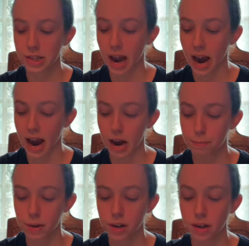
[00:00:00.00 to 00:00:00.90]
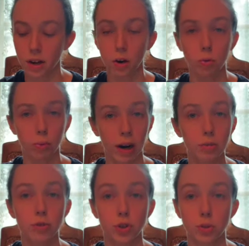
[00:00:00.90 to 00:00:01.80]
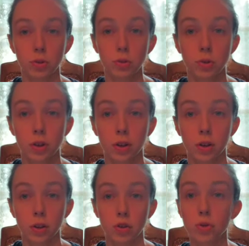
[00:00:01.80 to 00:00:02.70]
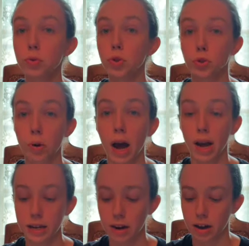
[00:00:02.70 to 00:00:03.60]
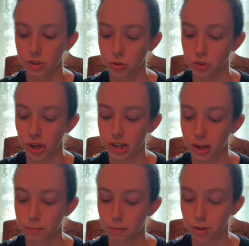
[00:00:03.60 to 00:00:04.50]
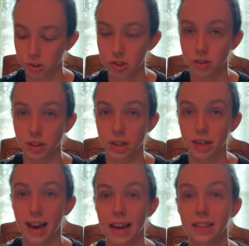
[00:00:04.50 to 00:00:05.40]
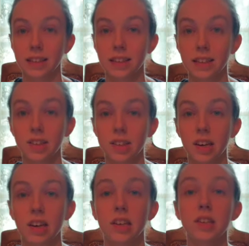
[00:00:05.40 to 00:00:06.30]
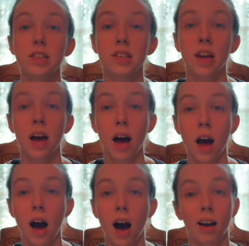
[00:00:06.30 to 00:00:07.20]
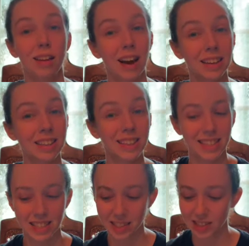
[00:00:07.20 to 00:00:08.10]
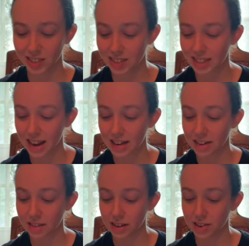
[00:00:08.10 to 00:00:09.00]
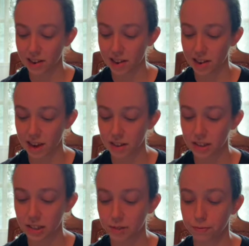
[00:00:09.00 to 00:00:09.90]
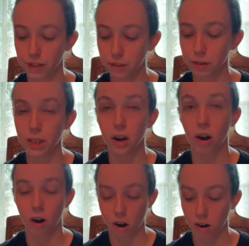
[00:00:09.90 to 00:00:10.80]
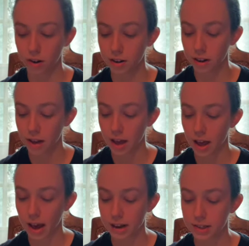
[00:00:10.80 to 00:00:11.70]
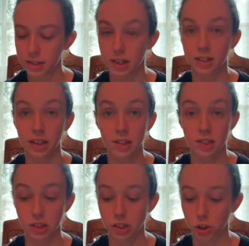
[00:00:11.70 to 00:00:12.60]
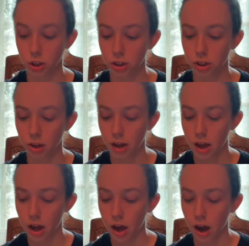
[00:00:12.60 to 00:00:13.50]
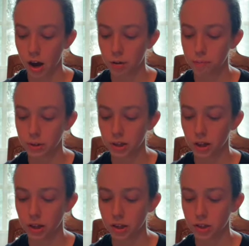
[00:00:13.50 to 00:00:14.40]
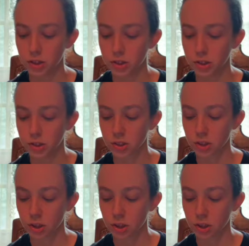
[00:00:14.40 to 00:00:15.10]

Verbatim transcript: happening around you, you try not to take it personally. And this is a lot easier said than done. And it is very hard as a dance teacher um, because